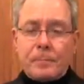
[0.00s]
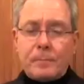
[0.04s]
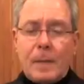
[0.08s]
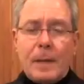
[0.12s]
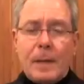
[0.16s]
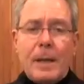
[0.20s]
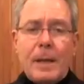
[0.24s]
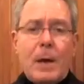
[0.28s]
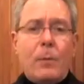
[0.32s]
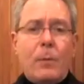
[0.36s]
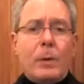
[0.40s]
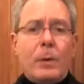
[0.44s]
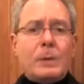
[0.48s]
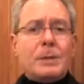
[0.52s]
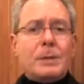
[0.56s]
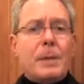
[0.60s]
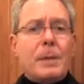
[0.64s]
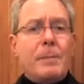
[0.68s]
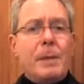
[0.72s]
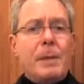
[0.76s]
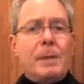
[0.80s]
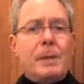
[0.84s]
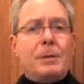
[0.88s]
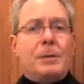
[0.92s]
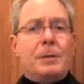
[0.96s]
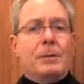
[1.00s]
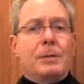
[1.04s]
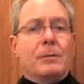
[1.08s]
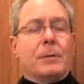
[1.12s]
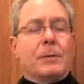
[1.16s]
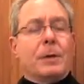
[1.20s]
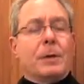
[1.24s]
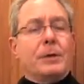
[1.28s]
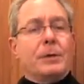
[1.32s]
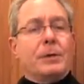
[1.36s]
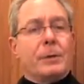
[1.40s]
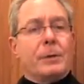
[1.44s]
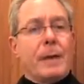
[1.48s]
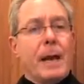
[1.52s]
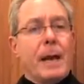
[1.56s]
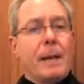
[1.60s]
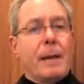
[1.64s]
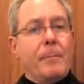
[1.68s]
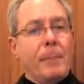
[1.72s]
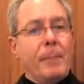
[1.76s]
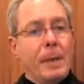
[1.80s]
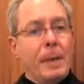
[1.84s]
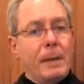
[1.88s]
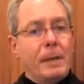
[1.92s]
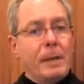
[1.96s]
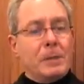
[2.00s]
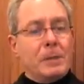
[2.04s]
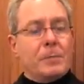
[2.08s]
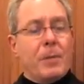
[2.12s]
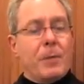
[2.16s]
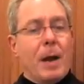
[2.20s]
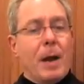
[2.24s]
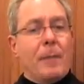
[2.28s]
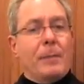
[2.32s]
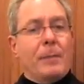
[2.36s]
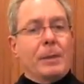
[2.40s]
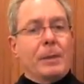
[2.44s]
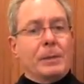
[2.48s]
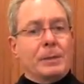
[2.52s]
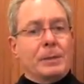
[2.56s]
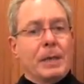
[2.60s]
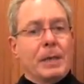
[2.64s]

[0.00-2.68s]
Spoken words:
Now, what does that mean to you? Could you go down and bid in these properties?